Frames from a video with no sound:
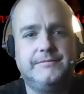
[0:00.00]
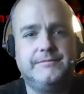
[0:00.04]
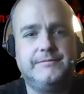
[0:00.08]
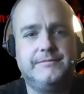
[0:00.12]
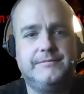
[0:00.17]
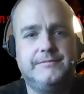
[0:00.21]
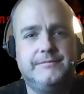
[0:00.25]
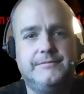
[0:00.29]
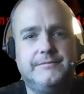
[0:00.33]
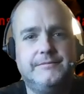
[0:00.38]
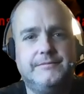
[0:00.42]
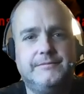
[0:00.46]

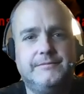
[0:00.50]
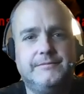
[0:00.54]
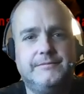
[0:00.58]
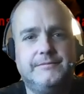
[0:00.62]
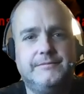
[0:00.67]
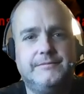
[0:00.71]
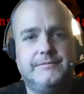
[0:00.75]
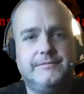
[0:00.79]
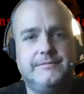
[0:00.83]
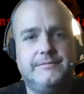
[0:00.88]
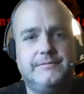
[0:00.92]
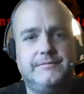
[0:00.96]

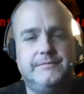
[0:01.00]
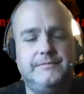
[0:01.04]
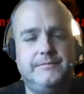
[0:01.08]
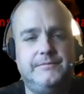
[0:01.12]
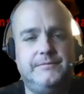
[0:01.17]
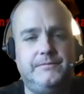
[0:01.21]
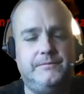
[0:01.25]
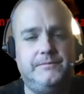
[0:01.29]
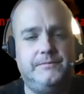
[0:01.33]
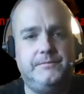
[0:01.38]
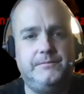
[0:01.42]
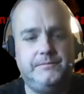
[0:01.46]

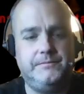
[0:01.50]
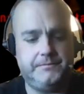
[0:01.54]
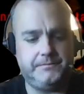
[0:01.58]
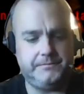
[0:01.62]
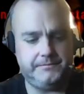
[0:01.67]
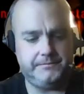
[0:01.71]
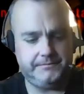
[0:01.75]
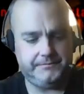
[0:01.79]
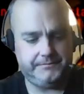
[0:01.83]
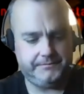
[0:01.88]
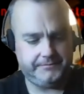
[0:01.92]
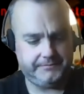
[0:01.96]

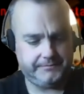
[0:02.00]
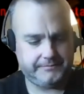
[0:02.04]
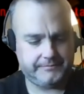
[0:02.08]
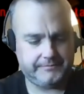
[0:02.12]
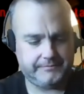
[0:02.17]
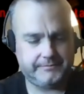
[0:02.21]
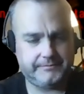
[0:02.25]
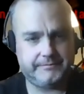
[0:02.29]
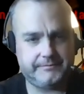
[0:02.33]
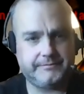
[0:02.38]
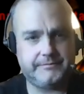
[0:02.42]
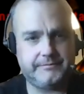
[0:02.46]

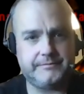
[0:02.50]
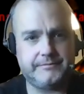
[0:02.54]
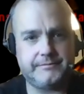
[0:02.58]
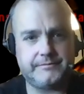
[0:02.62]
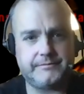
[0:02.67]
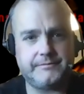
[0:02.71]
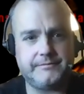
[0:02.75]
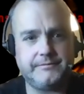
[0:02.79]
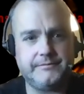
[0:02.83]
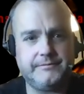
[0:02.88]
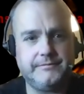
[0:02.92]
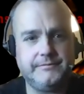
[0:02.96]

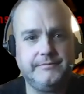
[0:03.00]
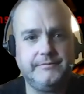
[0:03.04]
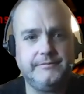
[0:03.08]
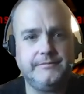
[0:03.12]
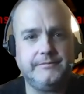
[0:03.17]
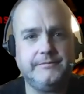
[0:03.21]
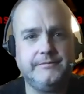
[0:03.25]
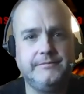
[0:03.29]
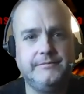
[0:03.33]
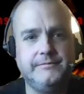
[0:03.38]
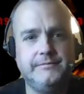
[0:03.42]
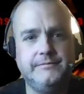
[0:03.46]

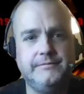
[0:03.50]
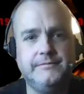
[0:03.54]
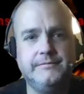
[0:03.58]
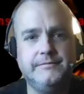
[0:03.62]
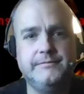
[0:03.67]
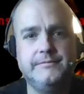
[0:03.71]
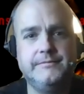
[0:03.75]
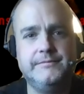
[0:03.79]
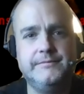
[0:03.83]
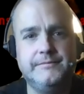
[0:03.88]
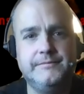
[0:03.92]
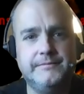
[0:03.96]

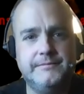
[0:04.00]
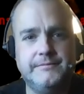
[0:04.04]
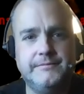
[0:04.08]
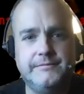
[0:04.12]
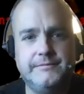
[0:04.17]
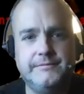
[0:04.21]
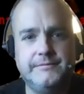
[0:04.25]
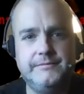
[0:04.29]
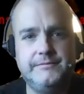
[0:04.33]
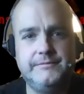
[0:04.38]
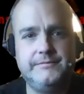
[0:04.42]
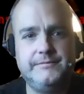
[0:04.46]

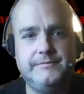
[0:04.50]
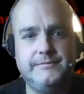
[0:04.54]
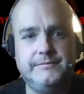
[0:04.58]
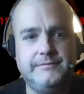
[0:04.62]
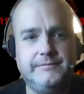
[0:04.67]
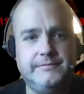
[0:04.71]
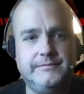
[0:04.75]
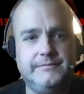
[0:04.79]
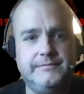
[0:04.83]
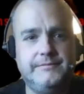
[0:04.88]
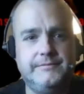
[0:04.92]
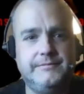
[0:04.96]

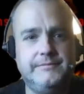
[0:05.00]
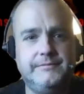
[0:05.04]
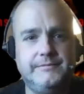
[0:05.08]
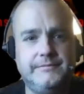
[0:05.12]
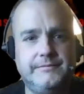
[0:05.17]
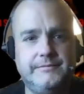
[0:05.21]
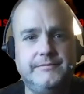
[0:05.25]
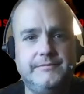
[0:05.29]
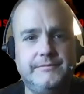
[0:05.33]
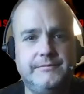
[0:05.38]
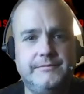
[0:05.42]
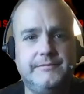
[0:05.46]

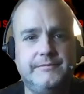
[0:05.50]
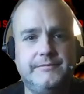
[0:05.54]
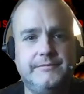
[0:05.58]
This person isn't speaking.